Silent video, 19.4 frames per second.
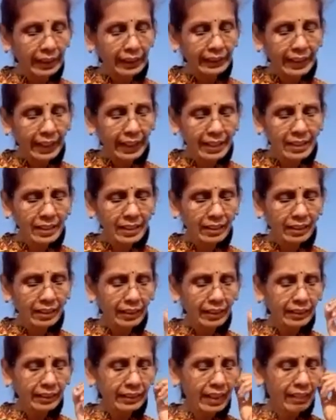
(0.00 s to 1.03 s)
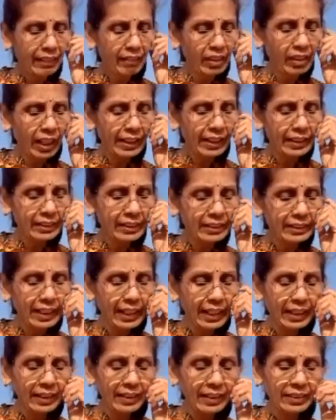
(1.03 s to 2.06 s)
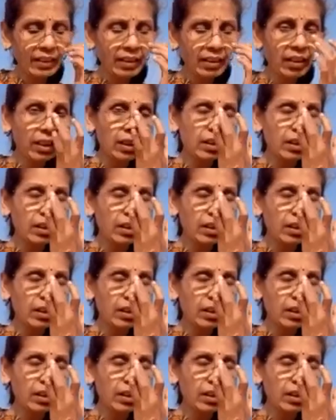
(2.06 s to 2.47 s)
then they will understand the